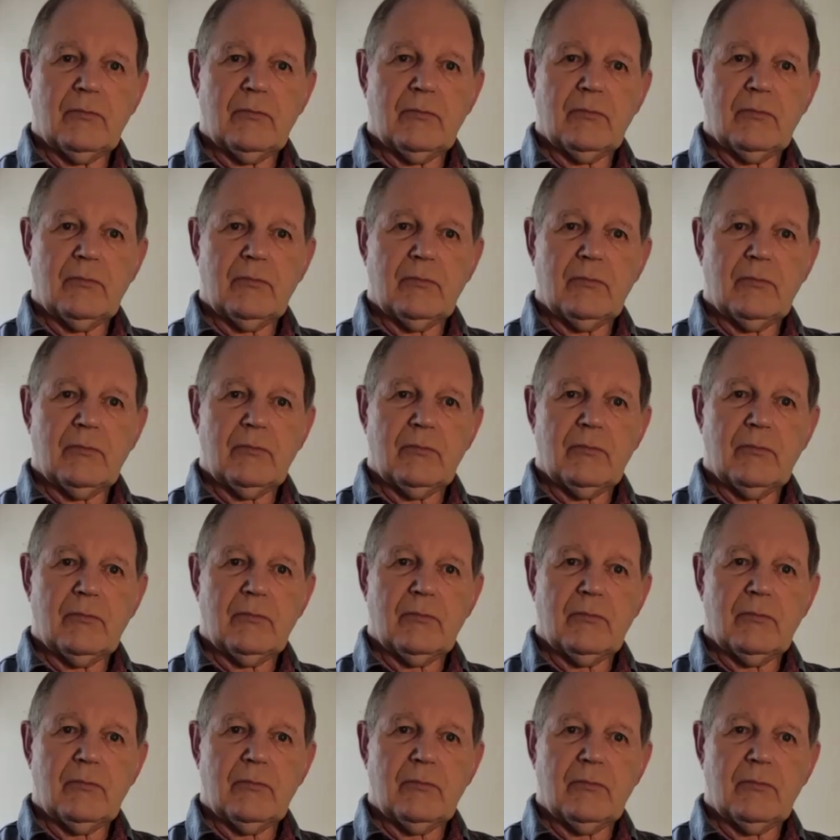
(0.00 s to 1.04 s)
Well, that makes
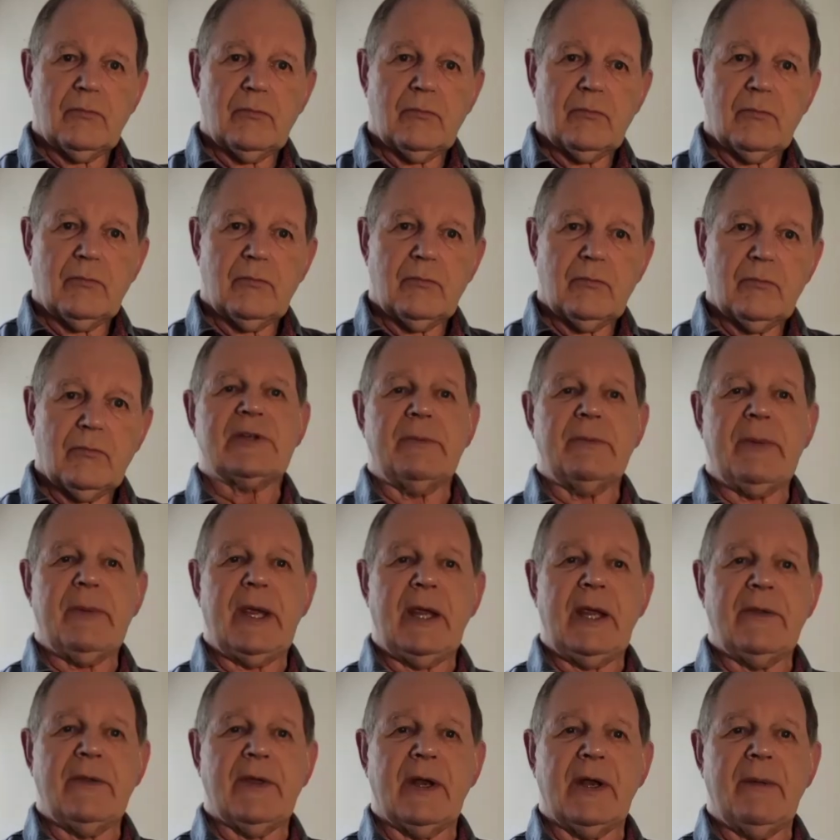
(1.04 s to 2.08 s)
much more sense to
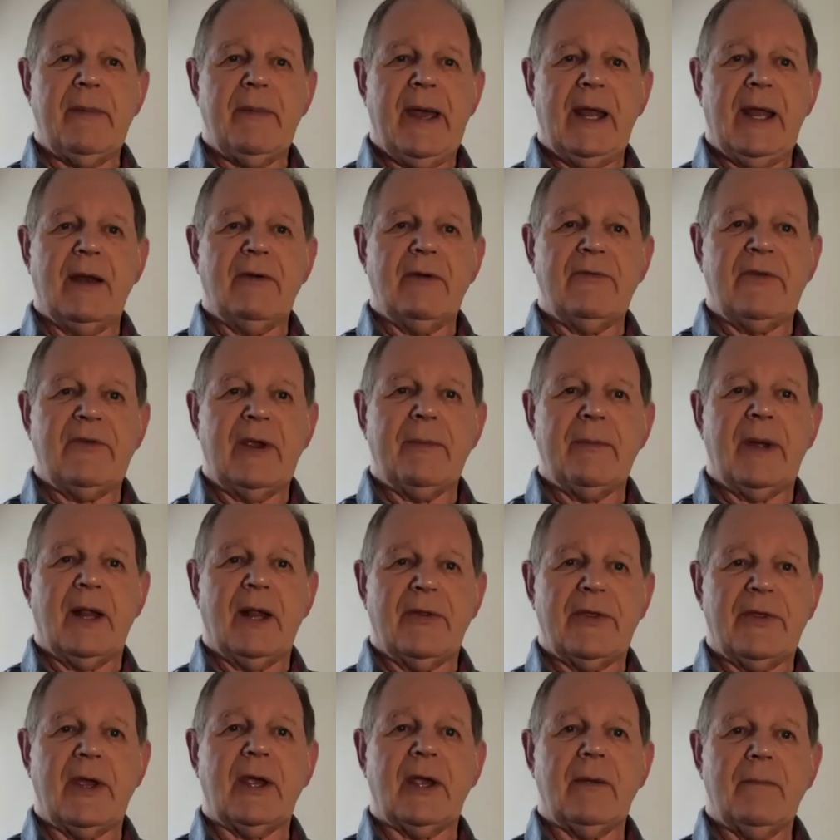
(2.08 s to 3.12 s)
me than a male and female thing.
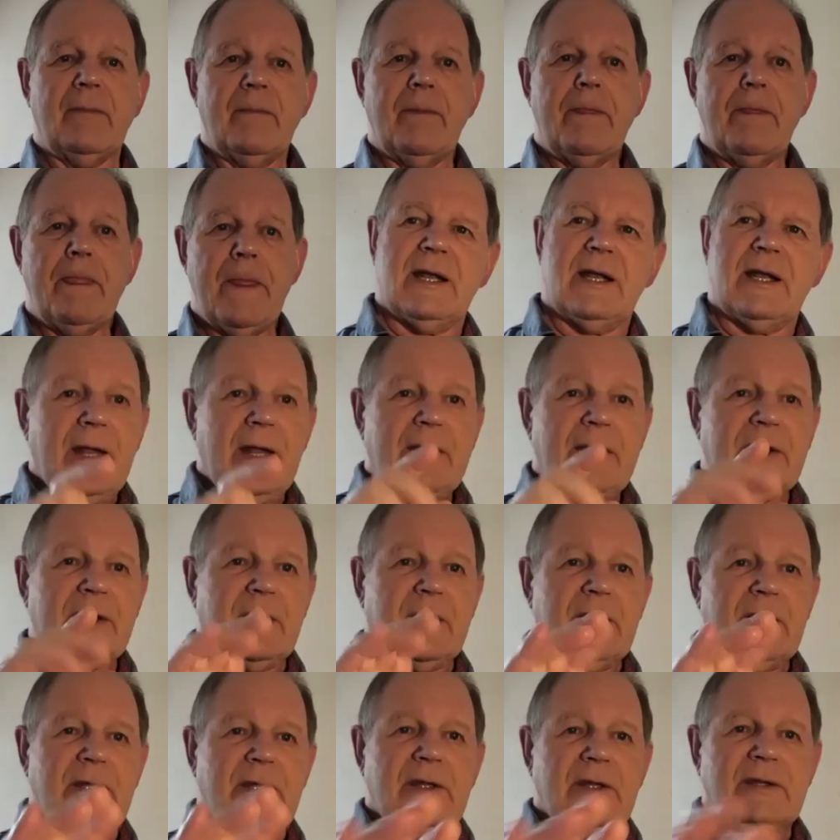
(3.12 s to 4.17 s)
Yeah.
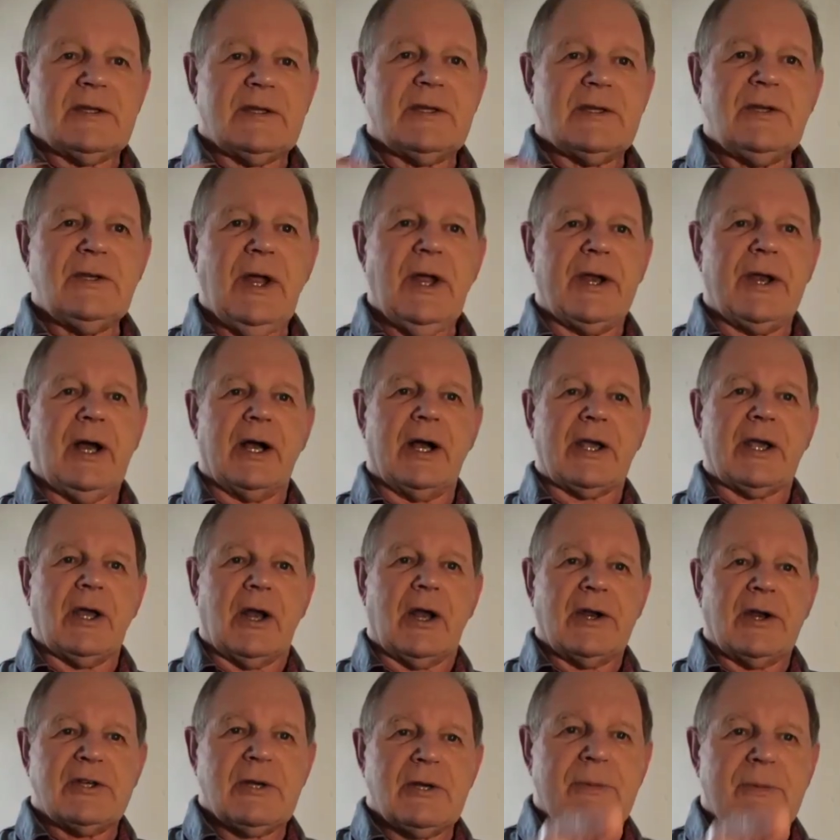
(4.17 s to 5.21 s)
This is not
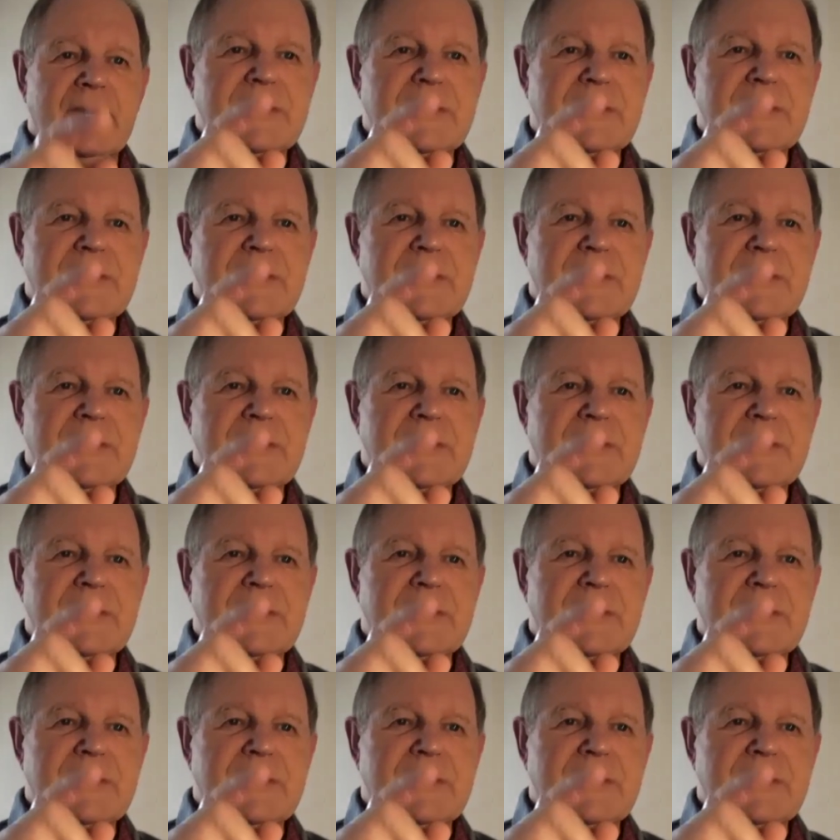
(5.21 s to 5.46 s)
archaeology, but it's